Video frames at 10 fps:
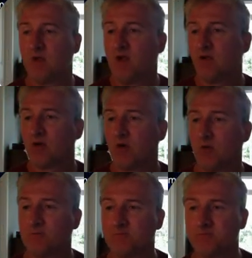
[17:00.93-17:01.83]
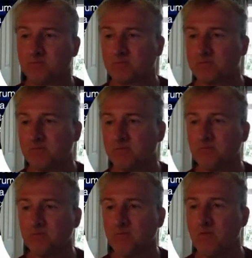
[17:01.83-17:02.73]
So
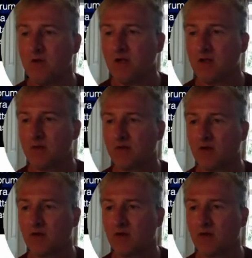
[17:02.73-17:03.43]
let me see here.